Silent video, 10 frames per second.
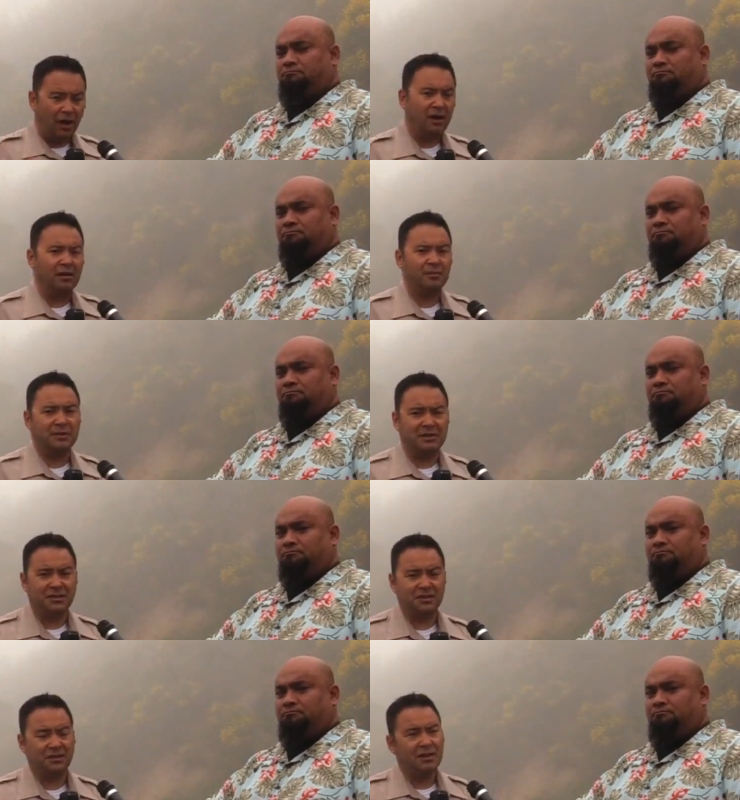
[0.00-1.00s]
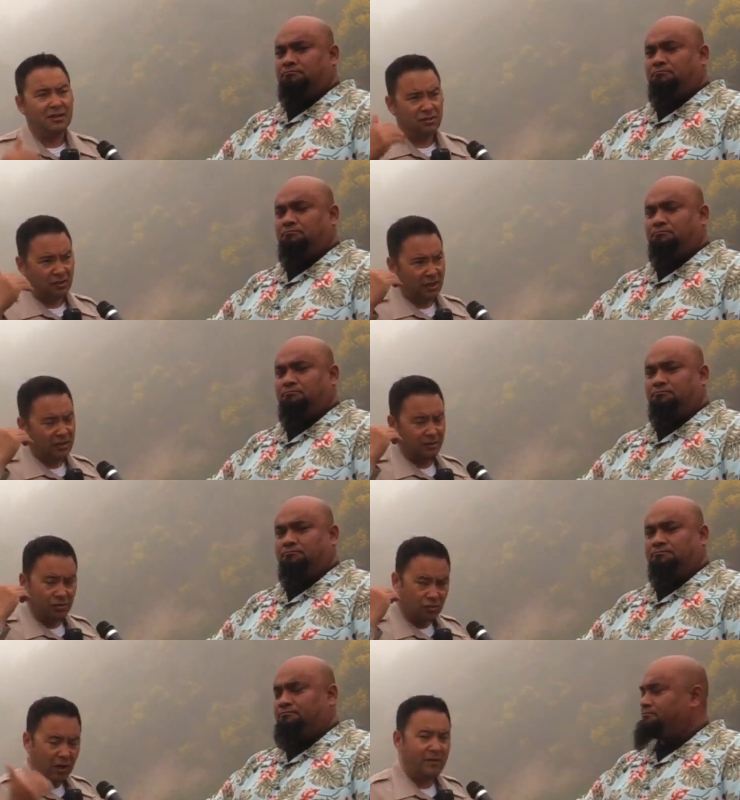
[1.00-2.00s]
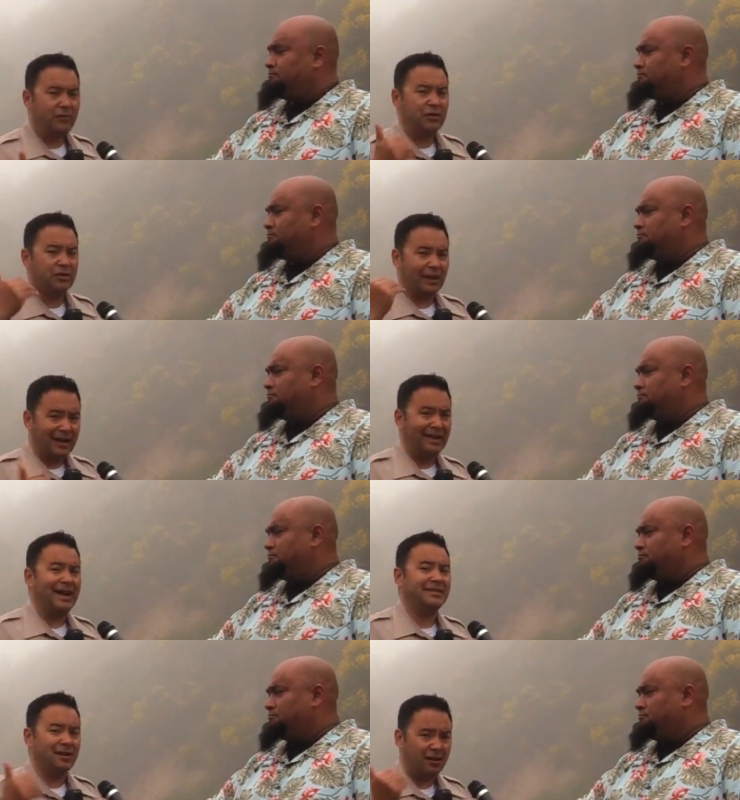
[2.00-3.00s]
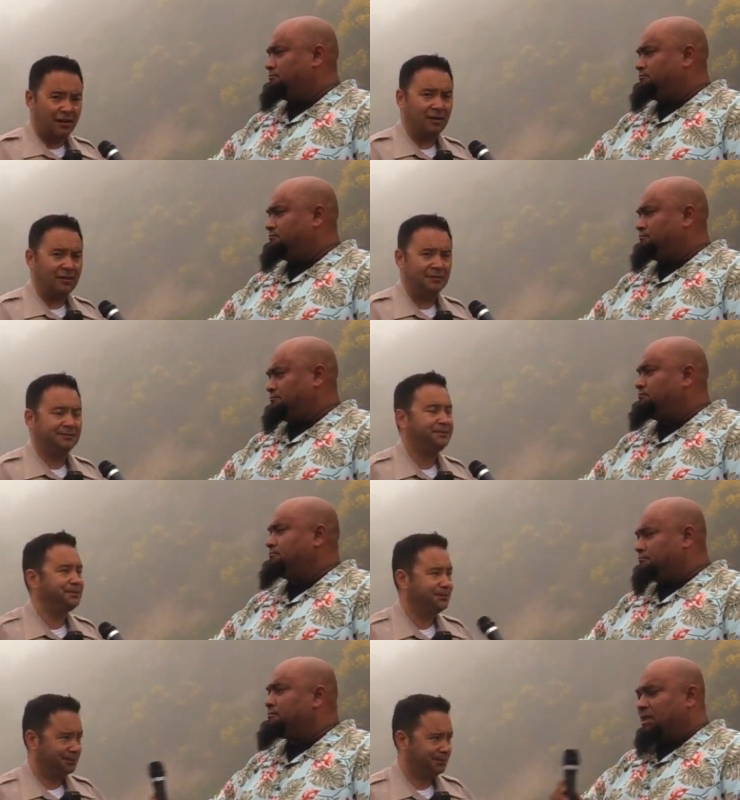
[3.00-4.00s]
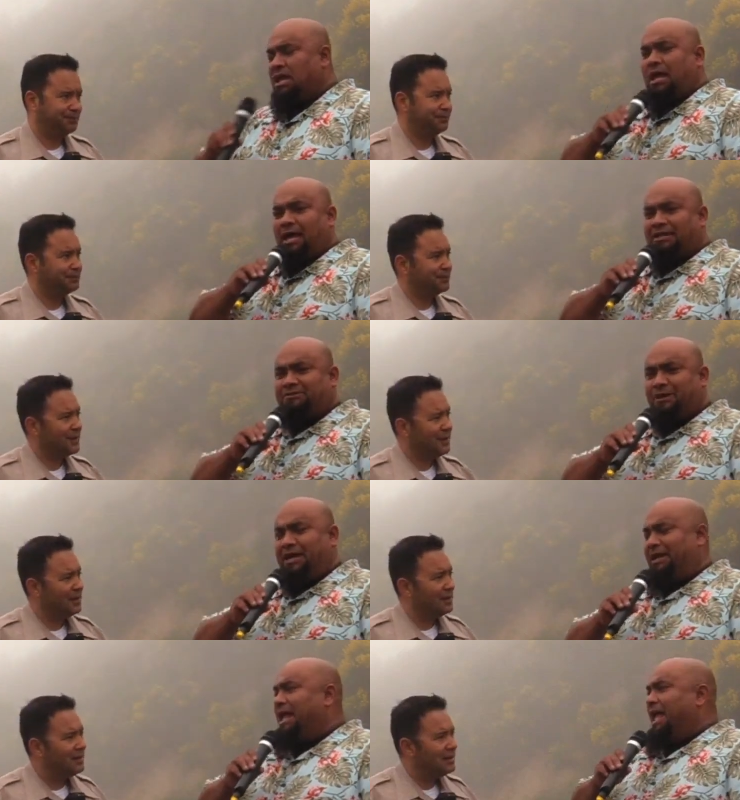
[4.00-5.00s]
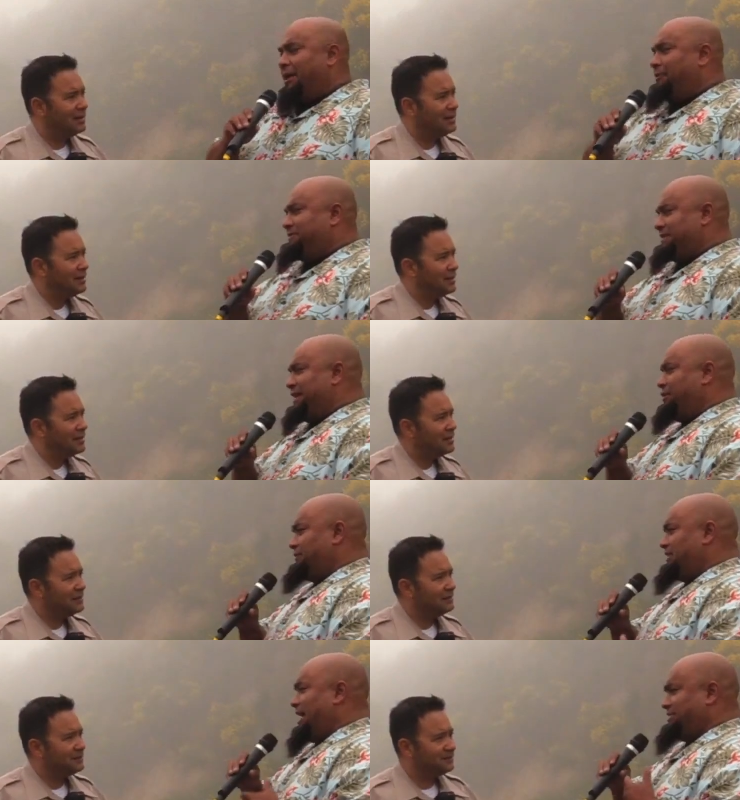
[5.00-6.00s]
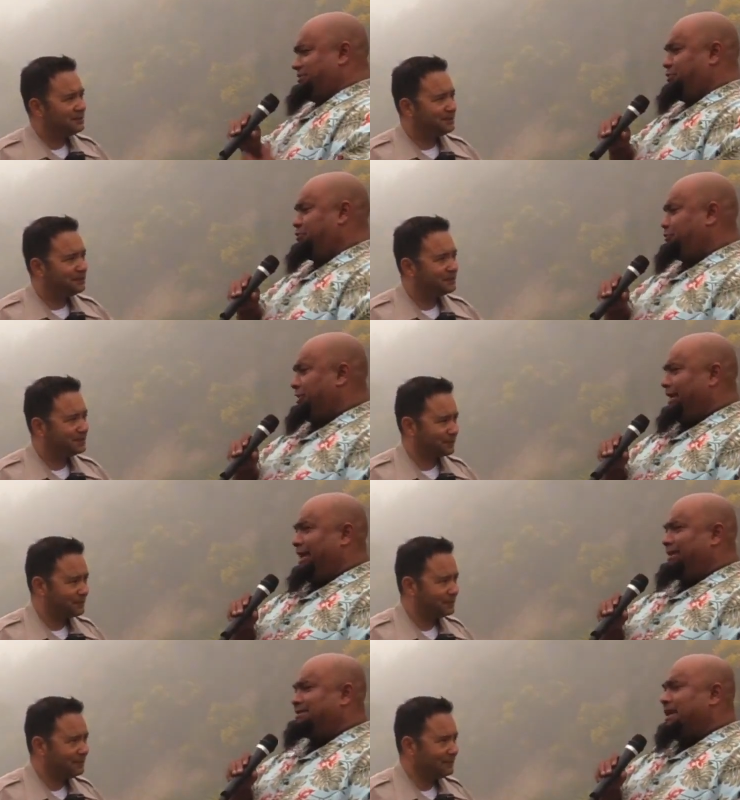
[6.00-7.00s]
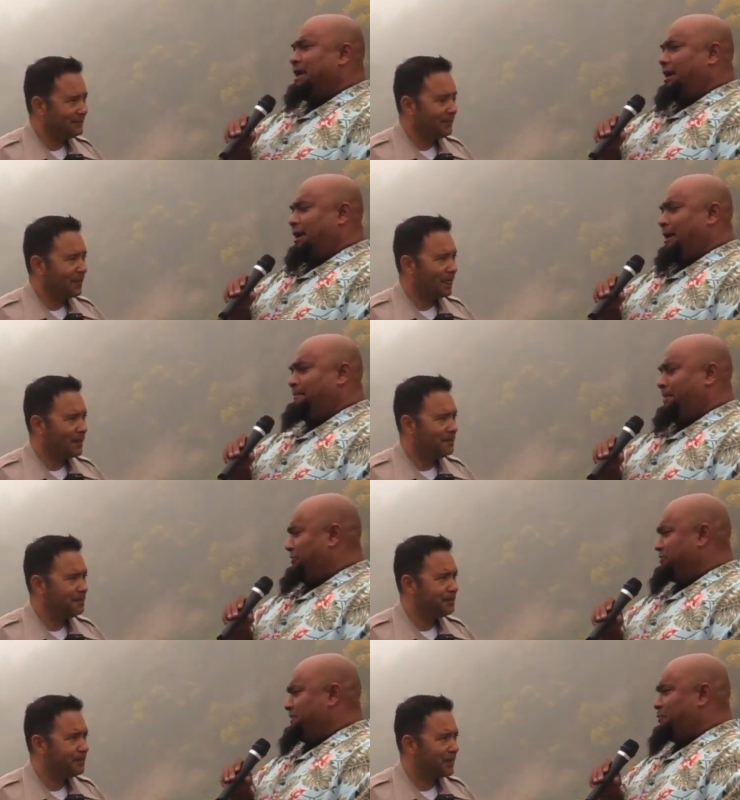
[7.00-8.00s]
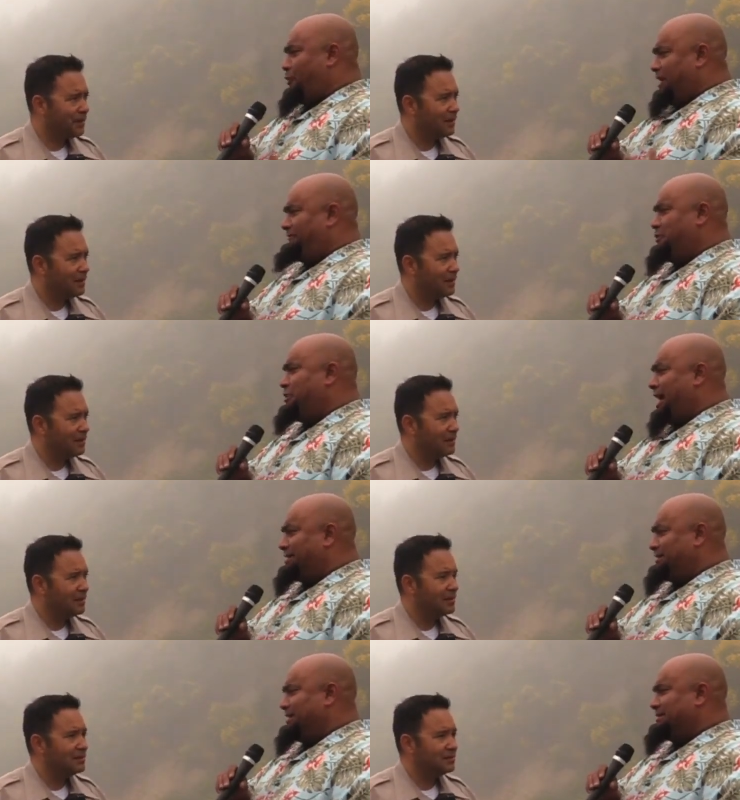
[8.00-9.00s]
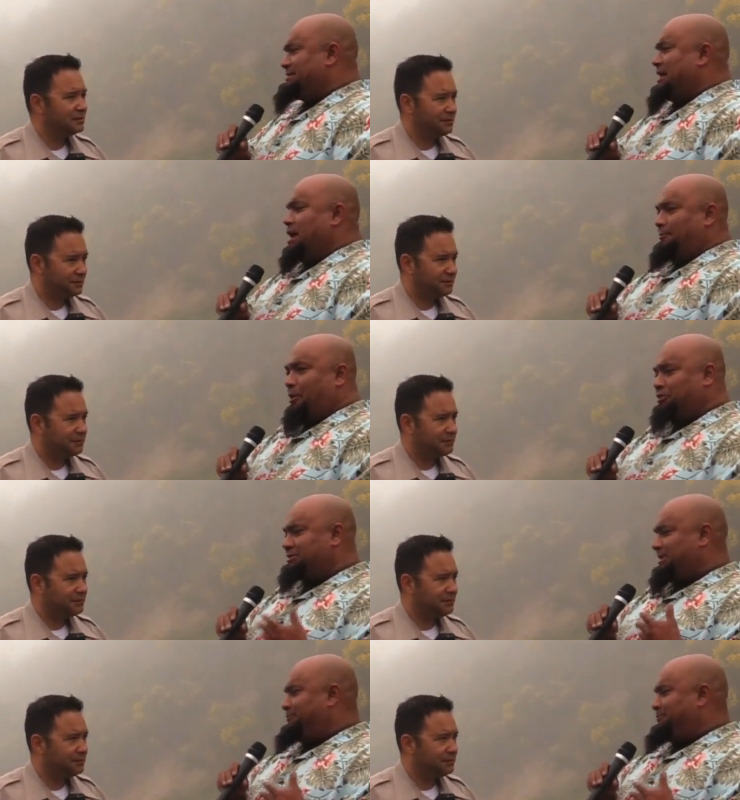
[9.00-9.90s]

Speaker 1: on position so that you're driving with your headlights on.
Speaker 2: That's right. And we've seen over the last two or three days um, that there's been quite a few accidents, mostly